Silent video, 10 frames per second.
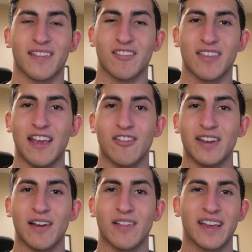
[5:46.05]
They're saying right
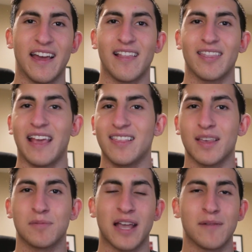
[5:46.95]
now like late
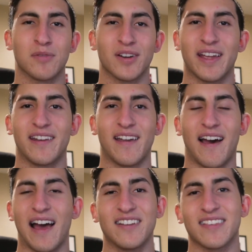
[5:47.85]
September, and
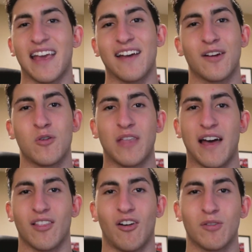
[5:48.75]
I just can't go
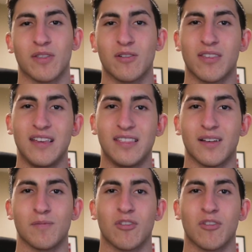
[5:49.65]
that long without seeing them.